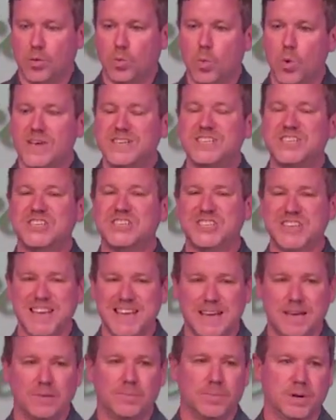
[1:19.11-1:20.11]
We
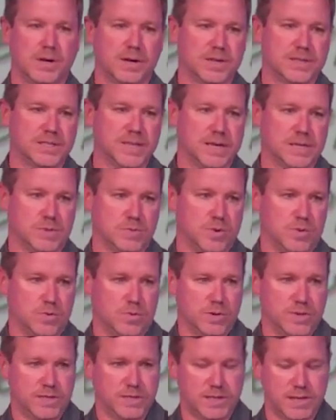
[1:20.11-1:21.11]
see it because that's what
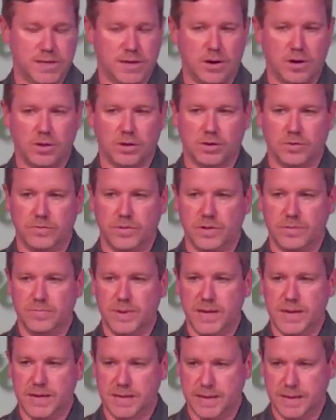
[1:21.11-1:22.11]
we see all over the
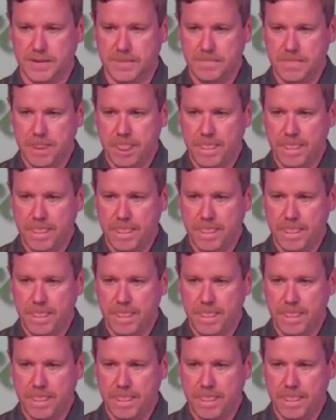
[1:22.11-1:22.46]
media.